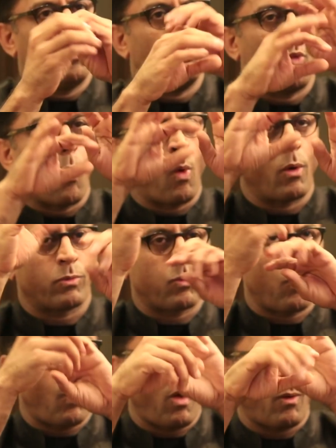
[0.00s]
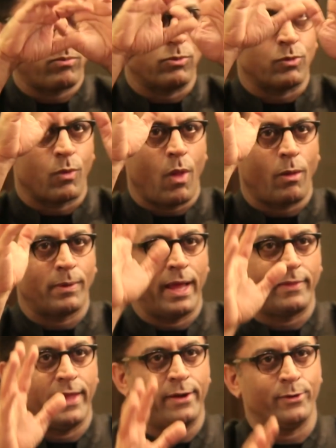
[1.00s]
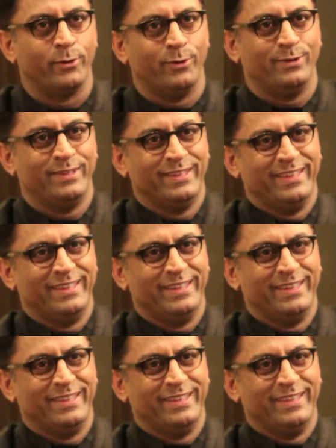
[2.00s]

go warp, warp, warp, like that, you know.